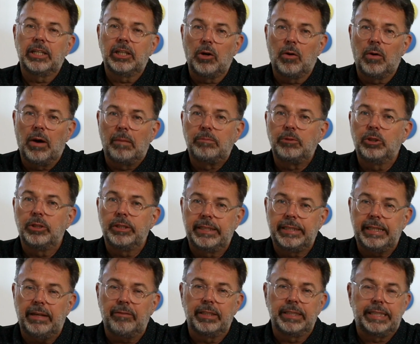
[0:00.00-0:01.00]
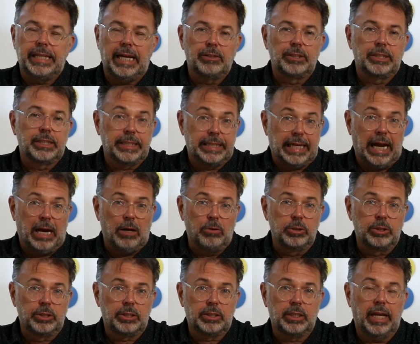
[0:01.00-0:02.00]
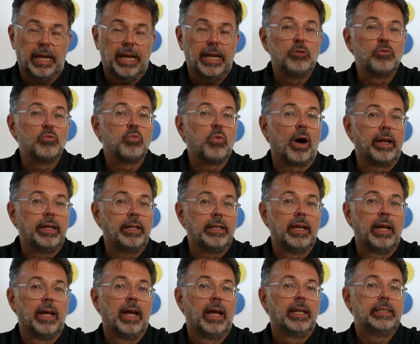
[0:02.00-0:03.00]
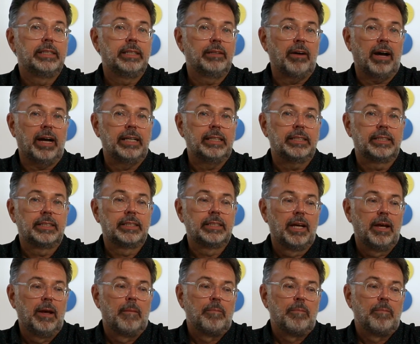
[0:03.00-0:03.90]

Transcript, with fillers: can go up to 7,000 Gauss in one device.